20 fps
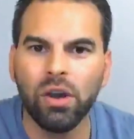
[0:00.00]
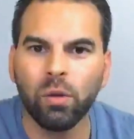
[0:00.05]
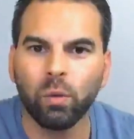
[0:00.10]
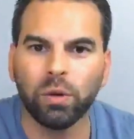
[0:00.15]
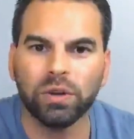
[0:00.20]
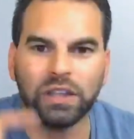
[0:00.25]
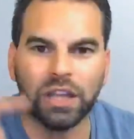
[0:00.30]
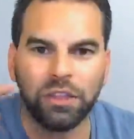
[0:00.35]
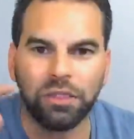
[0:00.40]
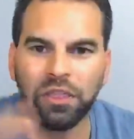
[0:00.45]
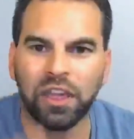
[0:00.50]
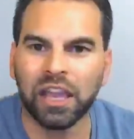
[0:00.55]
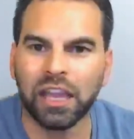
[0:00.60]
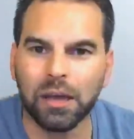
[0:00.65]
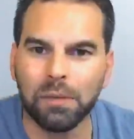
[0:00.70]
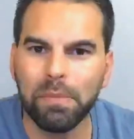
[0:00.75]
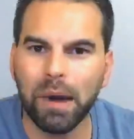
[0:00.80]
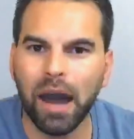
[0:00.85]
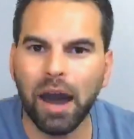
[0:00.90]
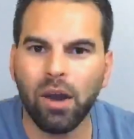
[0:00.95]
what they think
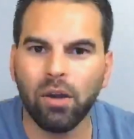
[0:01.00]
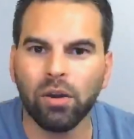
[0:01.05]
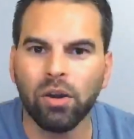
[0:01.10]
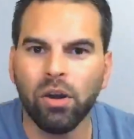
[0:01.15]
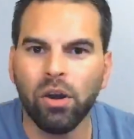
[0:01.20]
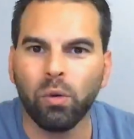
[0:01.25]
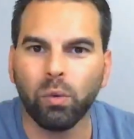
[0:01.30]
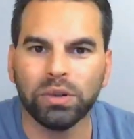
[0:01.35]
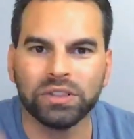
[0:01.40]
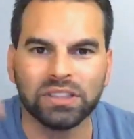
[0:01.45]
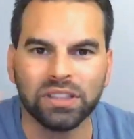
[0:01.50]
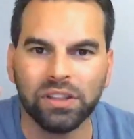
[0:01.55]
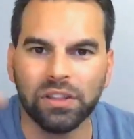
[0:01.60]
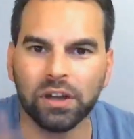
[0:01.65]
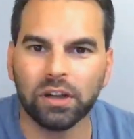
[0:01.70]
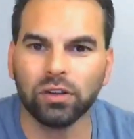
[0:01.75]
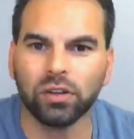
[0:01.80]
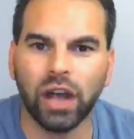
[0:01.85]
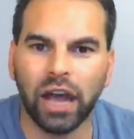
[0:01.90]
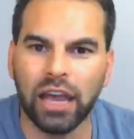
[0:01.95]
about, what's in
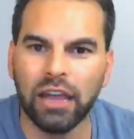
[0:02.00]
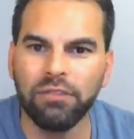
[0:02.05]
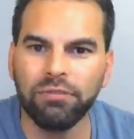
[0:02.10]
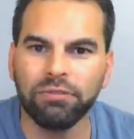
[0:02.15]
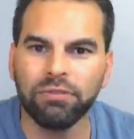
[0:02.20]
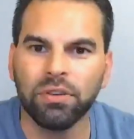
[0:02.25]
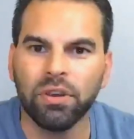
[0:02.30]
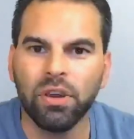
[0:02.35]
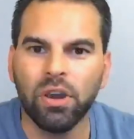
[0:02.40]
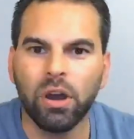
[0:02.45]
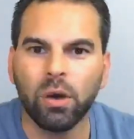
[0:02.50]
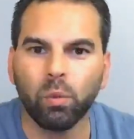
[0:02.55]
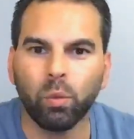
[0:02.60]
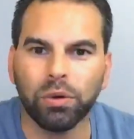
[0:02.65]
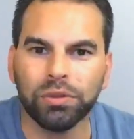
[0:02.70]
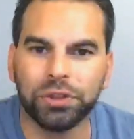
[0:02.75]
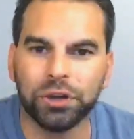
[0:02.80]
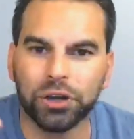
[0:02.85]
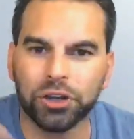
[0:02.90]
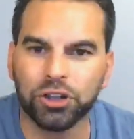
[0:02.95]
their life,
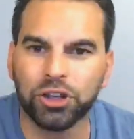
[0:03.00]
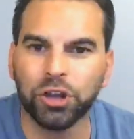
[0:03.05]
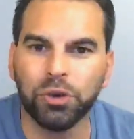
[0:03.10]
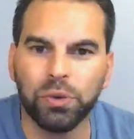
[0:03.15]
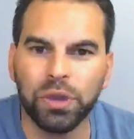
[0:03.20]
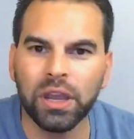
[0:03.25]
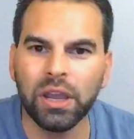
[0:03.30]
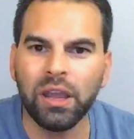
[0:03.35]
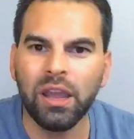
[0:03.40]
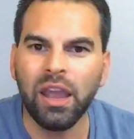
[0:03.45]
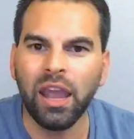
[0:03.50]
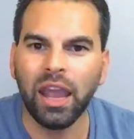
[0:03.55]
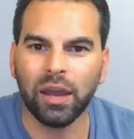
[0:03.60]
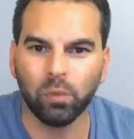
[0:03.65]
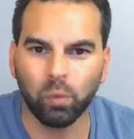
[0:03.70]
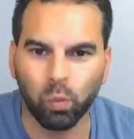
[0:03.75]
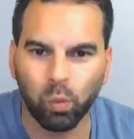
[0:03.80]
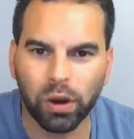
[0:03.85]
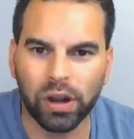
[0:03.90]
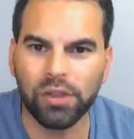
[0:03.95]
what they're doing,
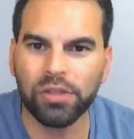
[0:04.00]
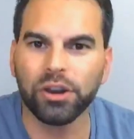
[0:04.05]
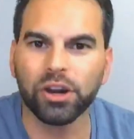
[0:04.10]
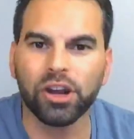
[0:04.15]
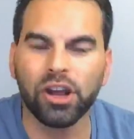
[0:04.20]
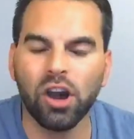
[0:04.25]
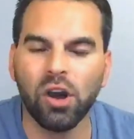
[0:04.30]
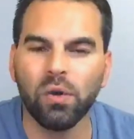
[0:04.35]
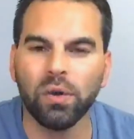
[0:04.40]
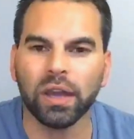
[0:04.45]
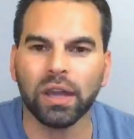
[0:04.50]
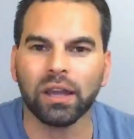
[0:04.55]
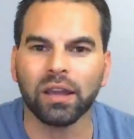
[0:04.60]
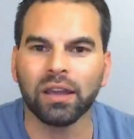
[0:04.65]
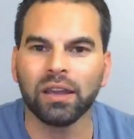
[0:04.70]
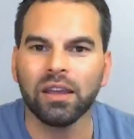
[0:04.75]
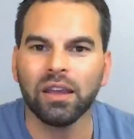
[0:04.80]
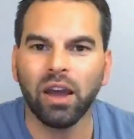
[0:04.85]
and where they're going.